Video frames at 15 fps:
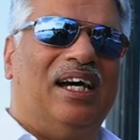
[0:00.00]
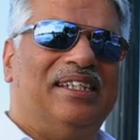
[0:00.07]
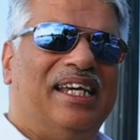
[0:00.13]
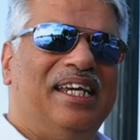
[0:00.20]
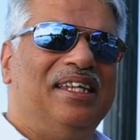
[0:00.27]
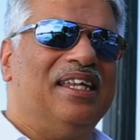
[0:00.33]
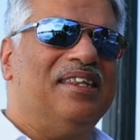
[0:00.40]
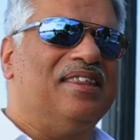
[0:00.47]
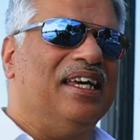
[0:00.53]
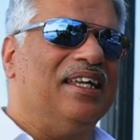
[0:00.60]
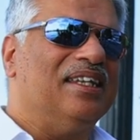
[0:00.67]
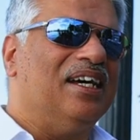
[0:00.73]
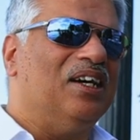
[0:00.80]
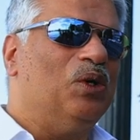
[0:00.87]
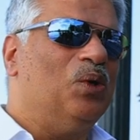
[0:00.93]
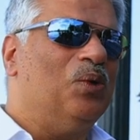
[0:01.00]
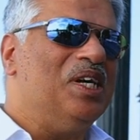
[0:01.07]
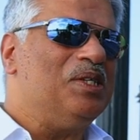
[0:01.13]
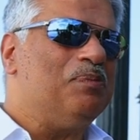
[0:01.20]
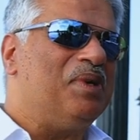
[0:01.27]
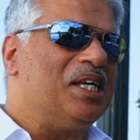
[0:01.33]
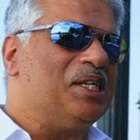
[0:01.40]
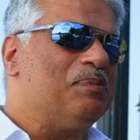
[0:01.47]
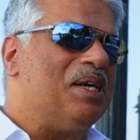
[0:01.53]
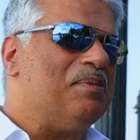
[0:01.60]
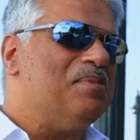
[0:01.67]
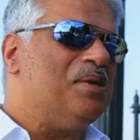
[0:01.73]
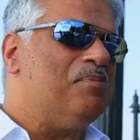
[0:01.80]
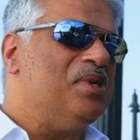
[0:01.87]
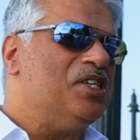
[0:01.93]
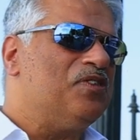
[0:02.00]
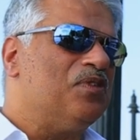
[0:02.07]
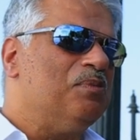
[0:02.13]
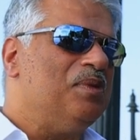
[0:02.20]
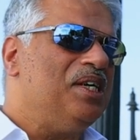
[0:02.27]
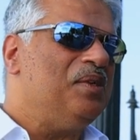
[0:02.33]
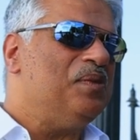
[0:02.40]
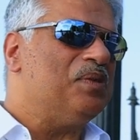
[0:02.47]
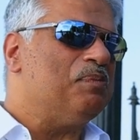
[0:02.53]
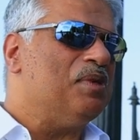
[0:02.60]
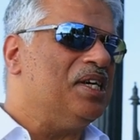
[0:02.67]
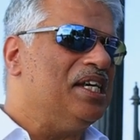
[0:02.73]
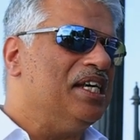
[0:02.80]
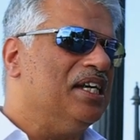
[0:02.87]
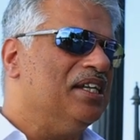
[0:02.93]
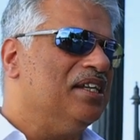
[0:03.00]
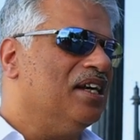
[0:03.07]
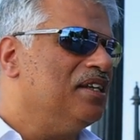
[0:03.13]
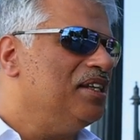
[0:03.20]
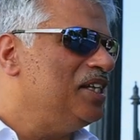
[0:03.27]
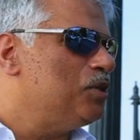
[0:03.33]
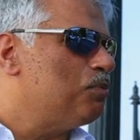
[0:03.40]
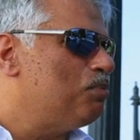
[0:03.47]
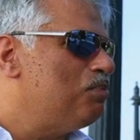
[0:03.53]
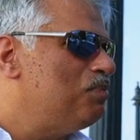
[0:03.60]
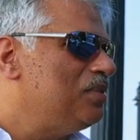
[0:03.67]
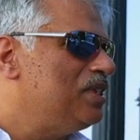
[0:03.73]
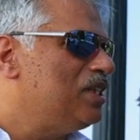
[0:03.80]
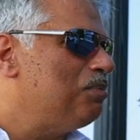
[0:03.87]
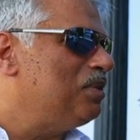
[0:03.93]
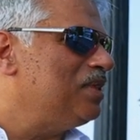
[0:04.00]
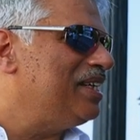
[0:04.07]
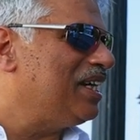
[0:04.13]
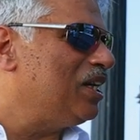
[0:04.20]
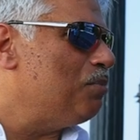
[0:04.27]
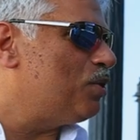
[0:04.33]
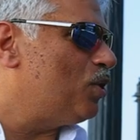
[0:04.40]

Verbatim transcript: I tell you the thing that always brings back memories for me is my uh, Naani's double decker